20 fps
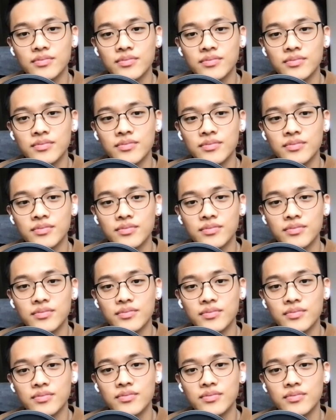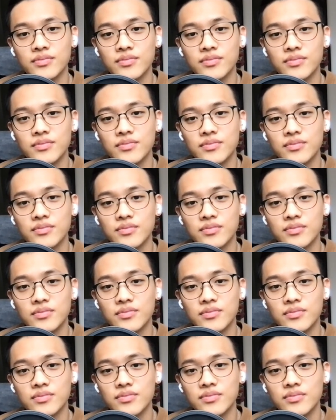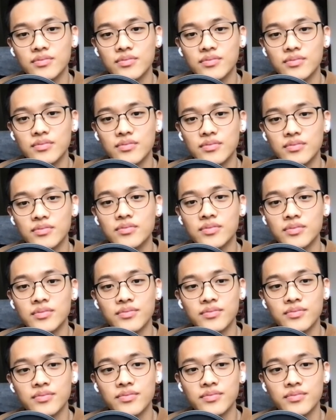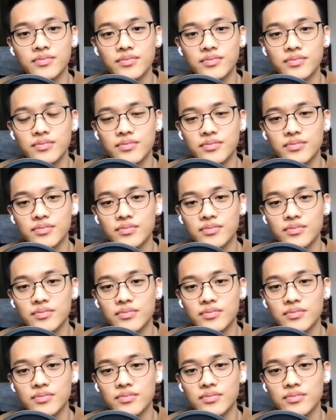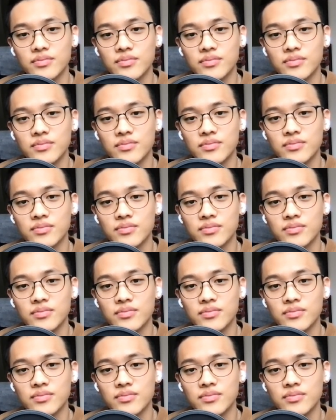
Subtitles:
[no speech]